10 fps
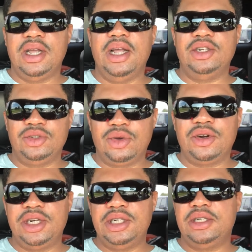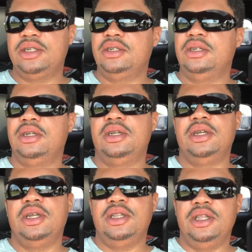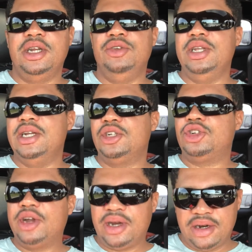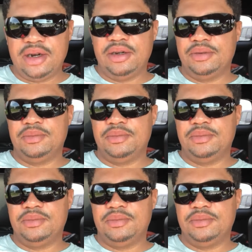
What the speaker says: and storage, then you need a trailer.